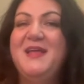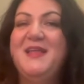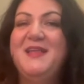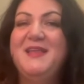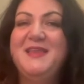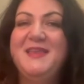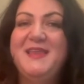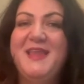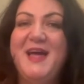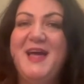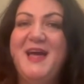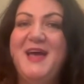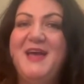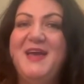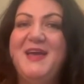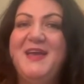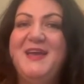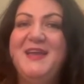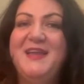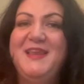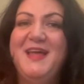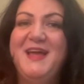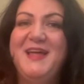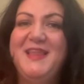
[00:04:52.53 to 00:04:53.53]

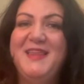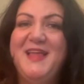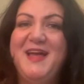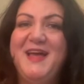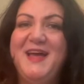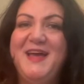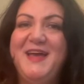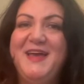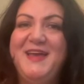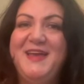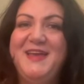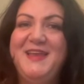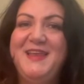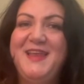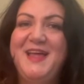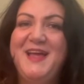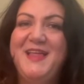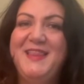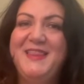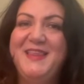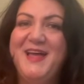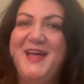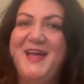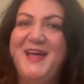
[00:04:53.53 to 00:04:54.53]
Lay la lay la
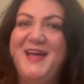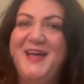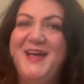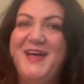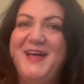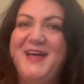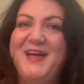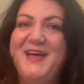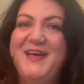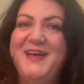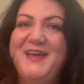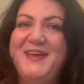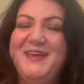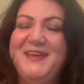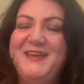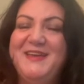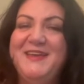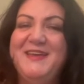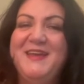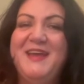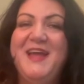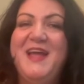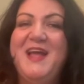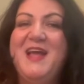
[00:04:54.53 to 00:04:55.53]

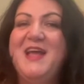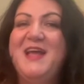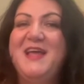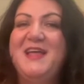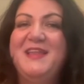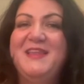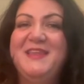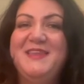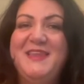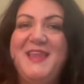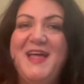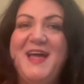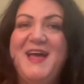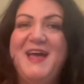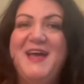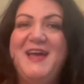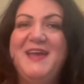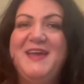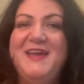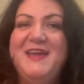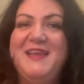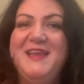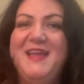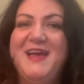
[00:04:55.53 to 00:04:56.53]
lay,
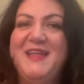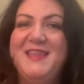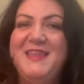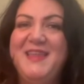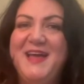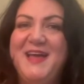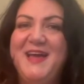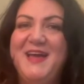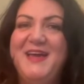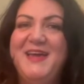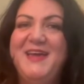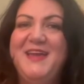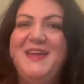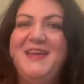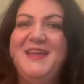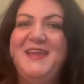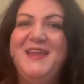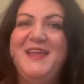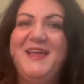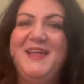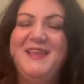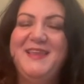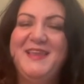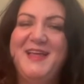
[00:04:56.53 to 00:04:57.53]
lay la lay
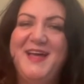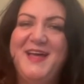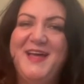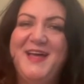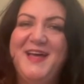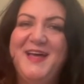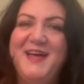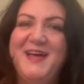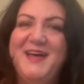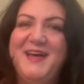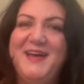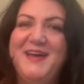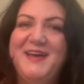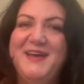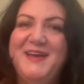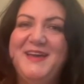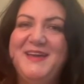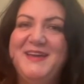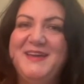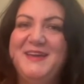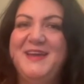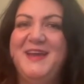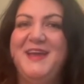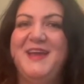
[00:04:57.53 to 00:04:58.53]
la
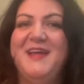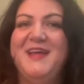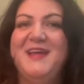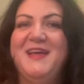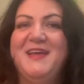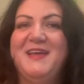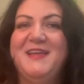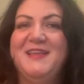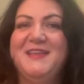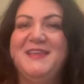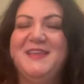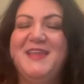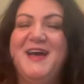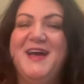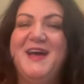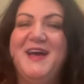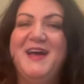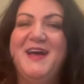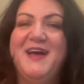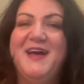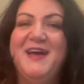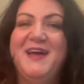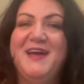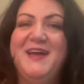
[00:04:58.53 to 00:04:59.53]
lay,
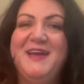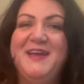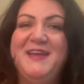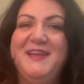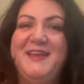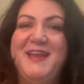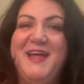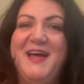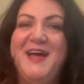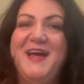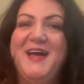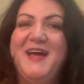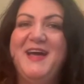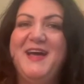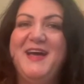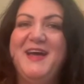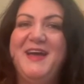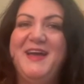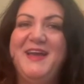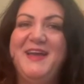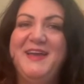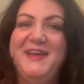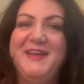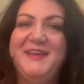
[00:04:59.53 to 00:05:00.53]
lay lay
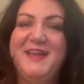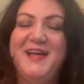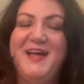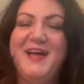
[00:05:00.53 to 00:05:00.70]
lay lay,